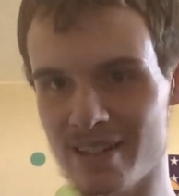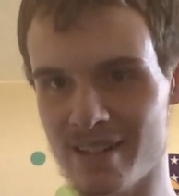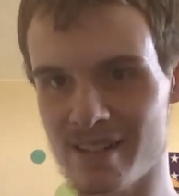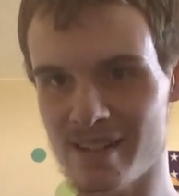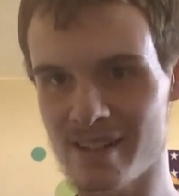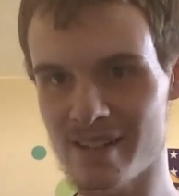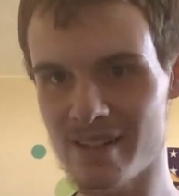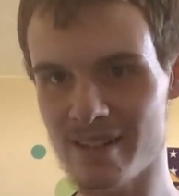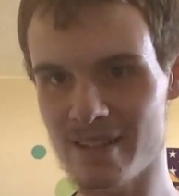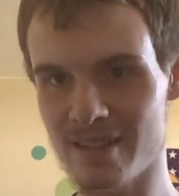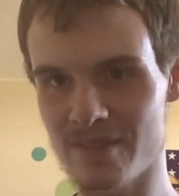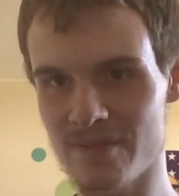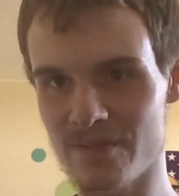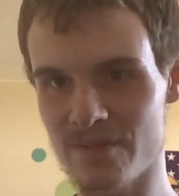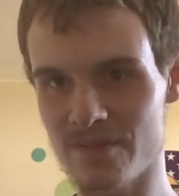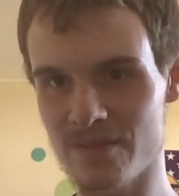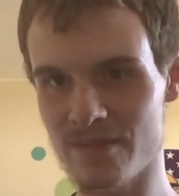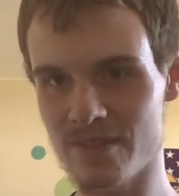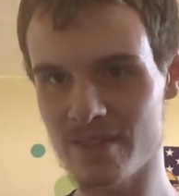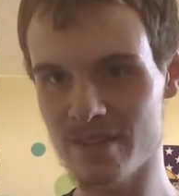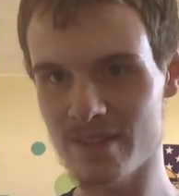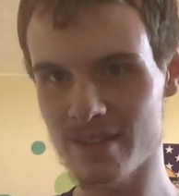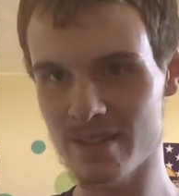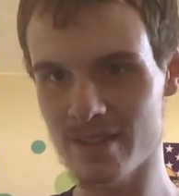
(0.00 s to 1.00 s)

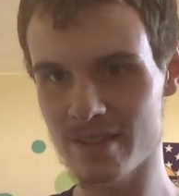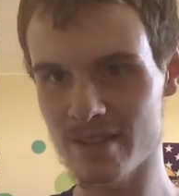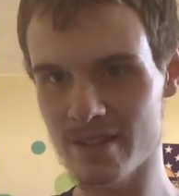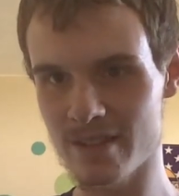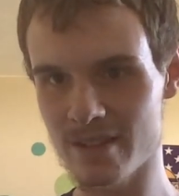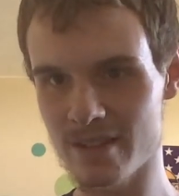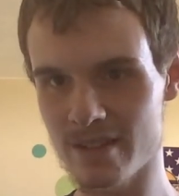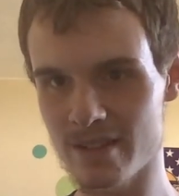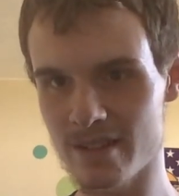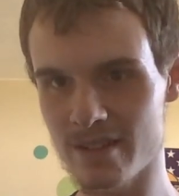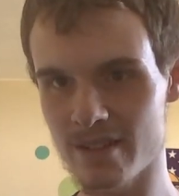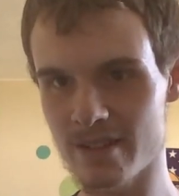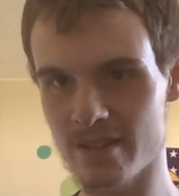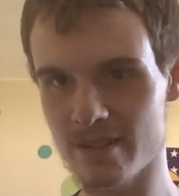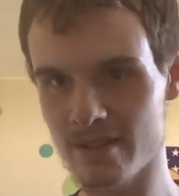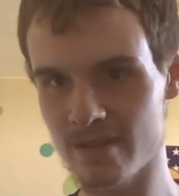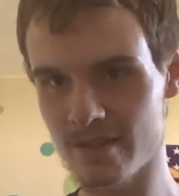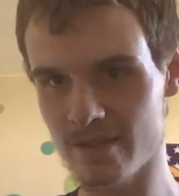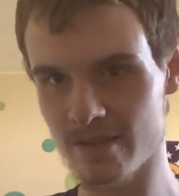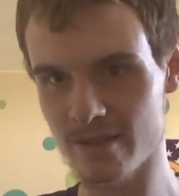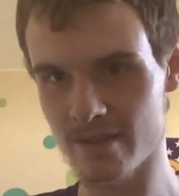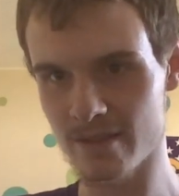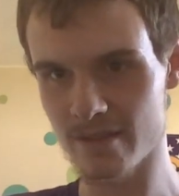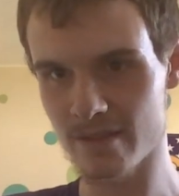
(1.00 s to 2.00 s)

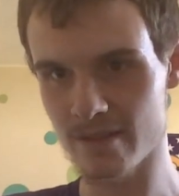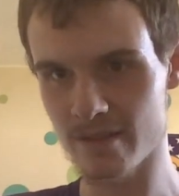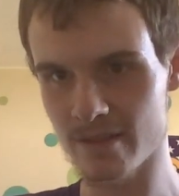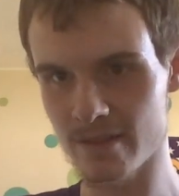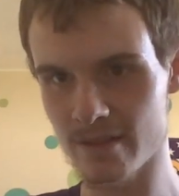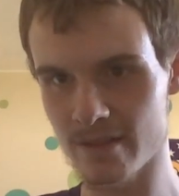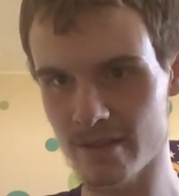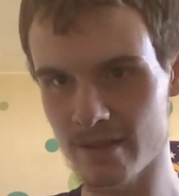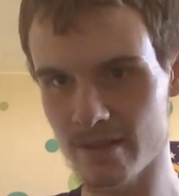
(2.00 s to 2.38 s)
(silence)